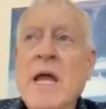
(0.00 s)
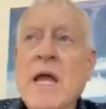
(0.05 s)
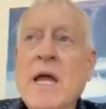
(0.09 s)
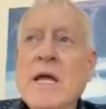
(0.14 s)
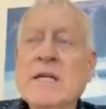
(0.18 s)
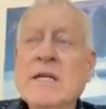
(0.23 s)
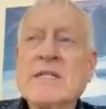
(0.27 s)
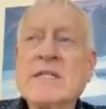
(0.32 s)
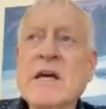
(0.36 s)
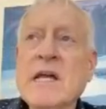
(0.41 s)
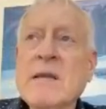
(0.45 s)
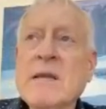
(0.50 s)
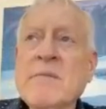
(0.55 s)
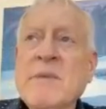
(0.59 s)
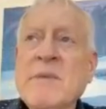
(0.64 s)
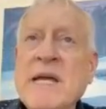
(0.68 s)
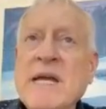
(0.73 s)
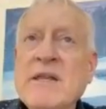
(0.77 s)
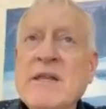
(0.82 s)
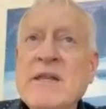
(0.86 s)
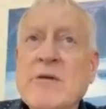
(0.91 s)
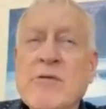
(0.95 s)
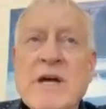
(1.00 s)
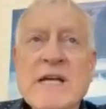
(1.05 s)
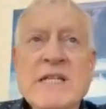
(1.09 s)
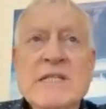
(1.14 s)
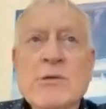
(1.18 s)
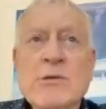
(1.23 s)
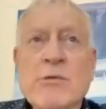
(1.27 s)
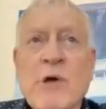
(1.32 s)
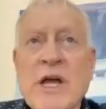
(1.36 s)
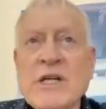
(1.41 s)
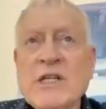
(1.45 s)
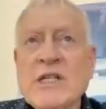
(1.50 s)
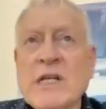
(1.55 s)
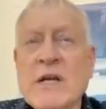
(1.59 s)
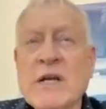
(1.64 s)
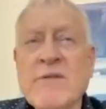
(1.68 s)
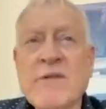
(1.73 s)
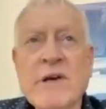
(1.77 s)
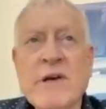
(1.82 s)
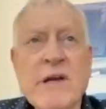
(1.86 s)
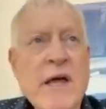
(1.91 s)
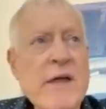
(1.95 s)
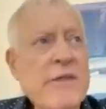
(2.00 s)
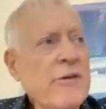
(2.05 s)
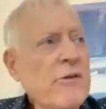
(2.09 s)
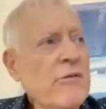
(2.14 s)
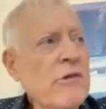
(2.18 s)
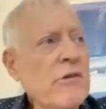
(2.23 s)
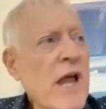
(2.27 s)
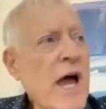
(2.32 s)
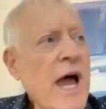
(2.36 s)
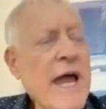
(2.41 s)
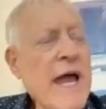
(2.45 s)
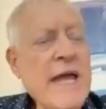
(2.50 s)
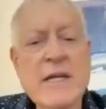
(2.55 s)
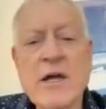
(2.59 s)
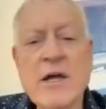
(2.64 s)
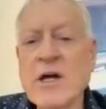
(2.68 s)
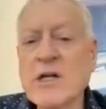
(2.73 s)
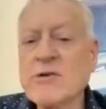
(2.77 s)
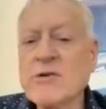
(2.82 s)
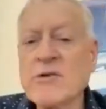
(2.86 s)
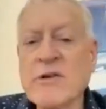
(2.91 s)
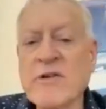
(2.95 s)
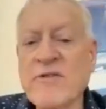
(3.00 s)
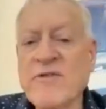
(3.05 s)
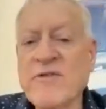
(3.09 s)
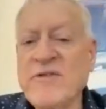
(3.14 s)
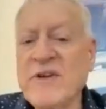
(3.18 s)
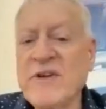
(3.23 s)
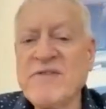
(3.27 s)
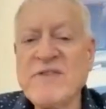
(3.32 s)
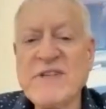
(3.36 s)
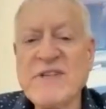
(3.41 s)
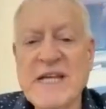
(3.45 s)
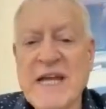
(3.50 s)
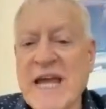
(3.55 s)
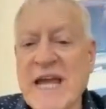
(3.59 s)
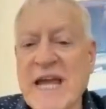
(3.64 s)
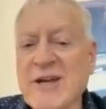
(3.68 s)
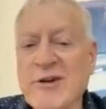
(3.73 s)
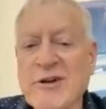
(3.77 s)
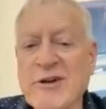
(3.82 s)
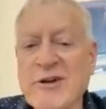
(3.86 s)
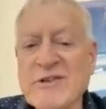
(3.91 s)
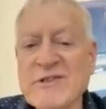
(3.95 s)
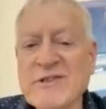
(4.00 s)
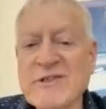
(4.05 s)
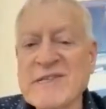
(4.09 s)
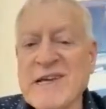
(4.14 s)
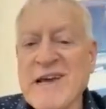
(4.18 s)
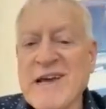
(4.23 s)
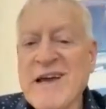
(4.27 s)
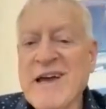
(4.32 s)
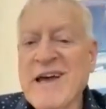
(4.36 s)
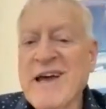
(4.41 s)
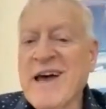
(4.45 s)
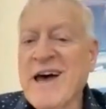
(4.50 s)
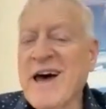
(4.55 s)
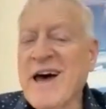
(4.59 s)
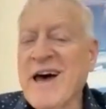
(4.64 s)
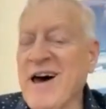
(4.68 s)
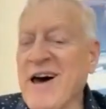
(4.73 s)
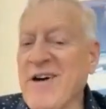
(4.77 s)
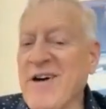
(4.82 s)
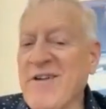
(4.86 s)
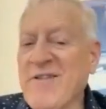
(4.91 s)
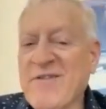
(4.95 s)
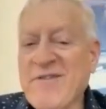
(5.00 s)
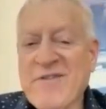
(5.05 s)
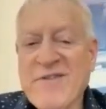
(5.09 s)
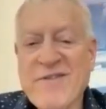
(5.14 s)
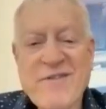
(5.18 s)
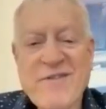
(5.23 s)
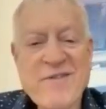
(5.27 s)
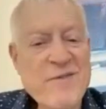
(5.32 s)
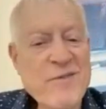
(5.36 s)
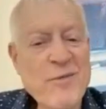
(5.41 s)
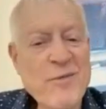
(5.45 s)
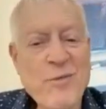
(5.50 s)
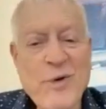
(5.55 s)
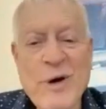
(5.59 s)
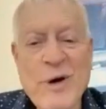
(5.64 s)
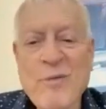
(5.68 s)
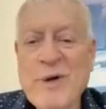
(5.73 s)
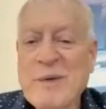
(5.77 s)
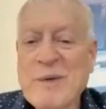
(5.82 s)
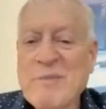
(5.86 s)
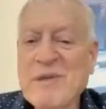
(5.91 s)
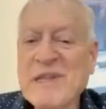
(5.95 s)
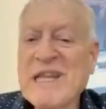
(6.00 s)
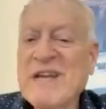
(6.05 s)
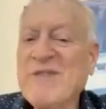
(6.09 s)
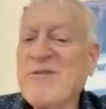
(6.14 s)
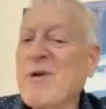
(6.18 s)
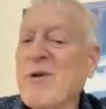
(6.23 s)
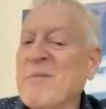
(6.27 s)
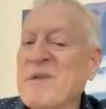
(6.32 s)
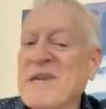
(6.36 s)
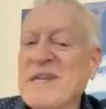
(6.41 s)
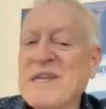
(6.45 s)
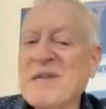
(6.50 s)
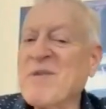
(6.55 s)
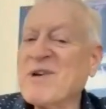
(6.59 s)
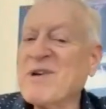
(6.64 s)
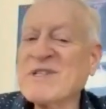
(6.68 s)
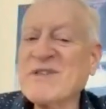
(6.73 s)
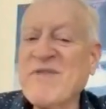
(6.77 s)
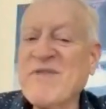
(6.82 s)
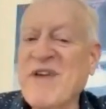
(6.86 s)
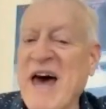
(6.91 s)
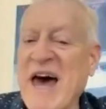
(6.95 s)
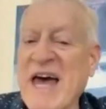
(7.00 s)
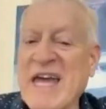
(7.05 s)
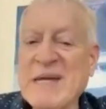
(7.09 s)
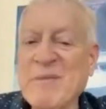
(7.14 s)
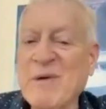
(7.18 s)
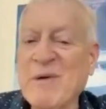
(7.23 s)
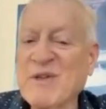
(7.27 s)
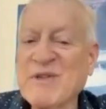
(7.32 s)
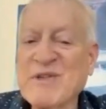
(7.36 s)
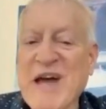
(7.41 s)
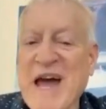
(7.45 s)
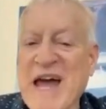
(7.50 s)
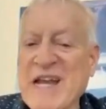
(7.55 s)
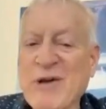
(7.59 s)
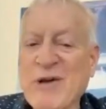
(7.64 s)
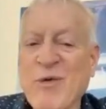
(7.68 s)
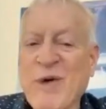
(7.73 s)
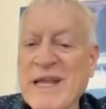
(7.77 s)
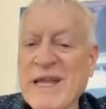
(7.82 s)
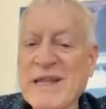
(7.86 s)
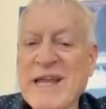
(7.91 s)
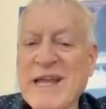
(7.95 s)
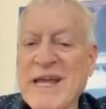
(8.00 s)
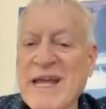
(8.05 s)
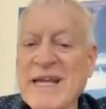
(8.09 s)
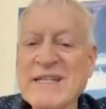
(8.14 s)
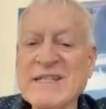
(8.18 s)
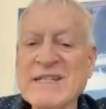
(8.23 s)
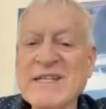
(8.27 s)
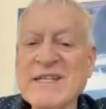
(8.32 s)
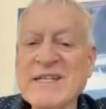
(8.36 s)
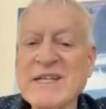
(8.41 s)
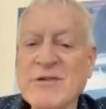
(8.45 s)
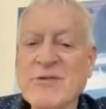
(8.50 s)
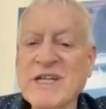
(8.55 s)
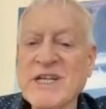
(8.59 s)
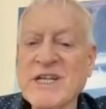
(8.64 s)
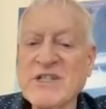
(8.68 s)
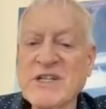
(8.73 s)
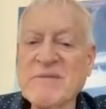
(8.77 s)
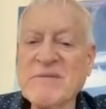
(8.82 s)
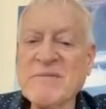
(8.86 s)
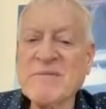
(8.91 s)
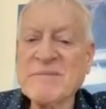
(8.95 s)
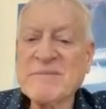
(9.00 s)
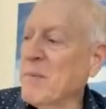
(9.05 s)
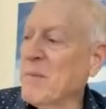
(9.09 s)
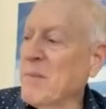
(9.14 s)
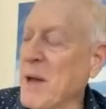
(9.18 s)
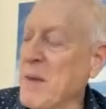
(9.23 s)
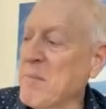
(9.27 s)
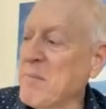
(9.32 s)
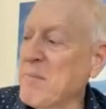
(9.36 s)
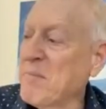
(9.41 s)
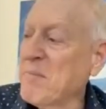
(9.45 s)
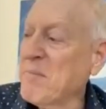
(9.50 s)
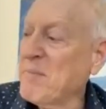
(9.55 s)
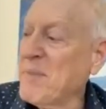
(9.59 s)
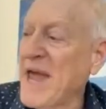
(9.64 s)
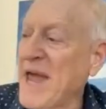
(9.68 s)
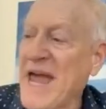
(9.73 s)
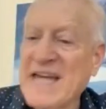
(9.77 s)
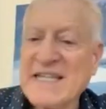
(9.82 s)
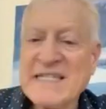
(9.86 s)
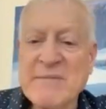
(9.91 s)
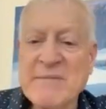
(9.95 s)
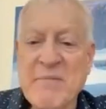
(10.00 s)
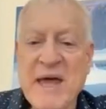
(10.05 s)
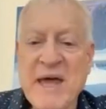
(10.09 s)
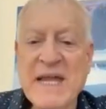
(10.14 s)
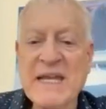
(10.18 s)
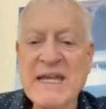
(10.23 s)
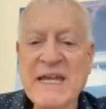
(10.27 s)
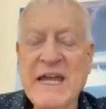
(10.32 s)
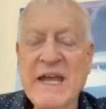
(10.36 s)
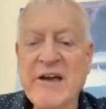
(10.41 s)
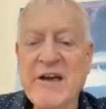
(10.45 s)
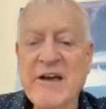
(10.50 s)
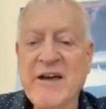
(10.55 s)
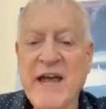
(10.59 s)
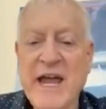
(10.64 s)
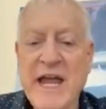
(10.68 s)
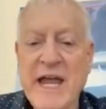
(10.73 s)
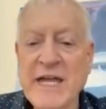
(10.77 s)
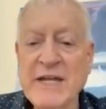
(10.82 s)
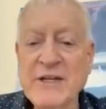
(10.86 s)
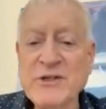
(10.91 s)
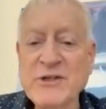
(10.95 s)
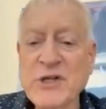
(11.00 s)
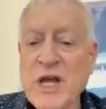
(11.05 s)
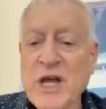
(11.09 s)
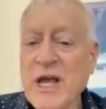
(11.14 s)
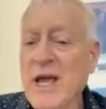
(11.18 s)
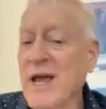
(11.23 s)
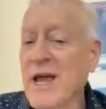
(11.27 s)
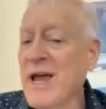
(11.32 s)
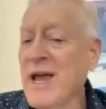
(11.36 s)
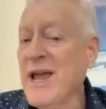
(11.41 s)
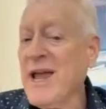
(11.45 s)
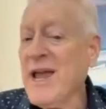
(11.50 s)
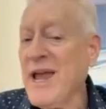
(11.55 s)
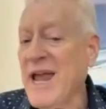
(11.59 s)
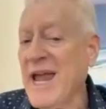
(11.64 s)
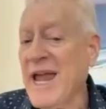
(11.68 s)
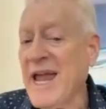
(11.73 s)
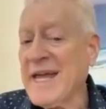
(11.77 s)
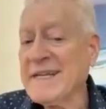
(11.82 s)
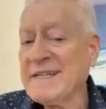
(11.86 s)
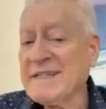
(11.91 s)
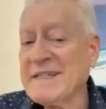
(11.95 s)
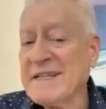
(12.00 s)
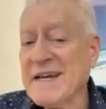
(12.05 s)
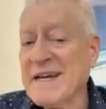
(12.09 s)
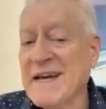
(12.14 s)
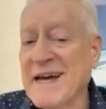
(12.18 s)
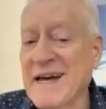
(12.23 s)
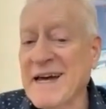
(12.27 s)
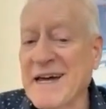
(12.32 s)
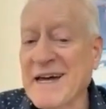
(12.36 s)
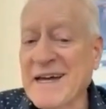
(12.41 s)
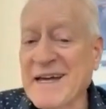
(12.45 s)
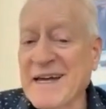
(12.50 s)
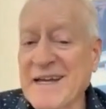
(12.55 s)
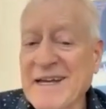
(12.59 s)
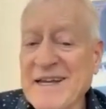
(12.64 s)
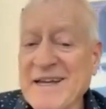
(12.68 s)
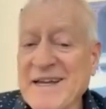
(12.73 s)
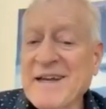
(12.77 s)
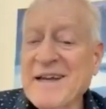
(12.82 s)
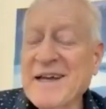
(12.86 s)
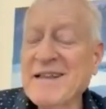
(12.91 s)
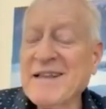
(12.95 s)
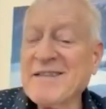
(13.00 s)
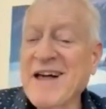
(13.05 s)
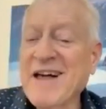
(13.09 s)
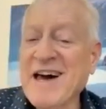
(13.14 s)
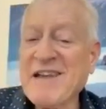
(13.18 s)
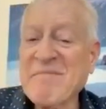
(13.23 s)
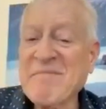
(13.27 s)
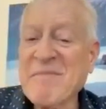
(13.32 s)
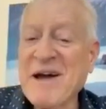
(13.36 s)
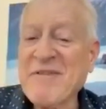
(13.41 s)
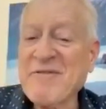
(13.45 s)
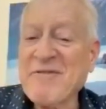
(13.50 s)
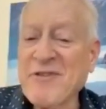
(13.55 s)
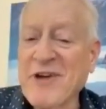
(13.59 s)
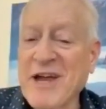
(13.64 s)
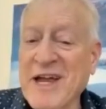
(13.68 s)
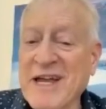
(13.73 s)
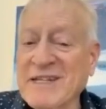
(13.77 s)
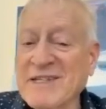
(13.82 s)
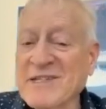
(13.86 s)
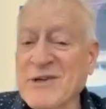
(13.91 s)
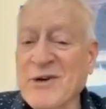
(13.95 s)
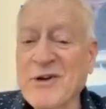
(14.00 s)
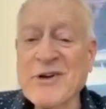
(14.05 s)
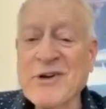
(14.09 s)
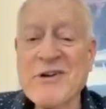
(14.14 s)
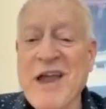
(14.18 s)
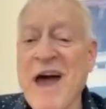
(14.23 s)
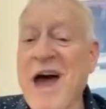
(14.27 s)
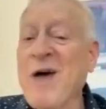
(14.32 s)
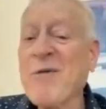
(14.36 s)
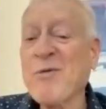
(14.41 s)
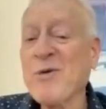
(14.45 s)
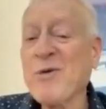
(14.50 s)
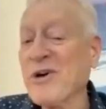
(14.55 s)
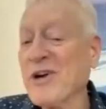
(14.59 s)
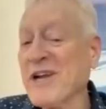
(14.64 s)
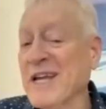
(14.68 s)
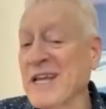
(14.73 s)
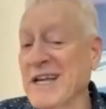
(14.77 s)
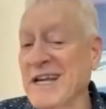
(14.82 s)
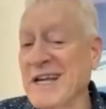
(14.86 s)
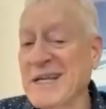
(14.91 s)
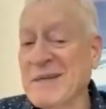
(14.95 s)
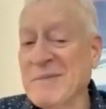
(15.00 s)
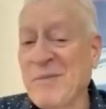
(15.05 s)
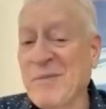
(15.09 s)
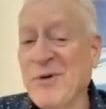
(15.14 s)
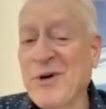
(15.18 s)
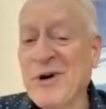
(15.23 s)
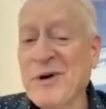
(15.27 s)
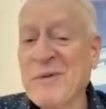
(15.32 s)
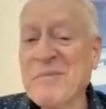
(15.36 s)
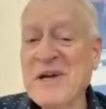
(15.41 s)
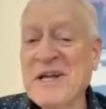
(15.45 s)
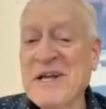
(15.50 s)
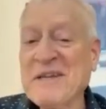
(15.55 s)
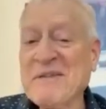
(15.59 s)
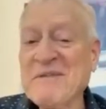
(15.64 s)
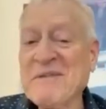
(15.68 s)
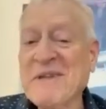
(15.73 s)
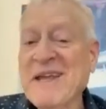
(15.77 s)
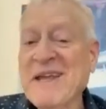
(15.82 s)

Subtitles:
is going to be the restoration of another 950 acres of what we believe will be the most valuable tidal wetland in the region. I'm past Medicare age, and a lot of my friends are not working anymore, but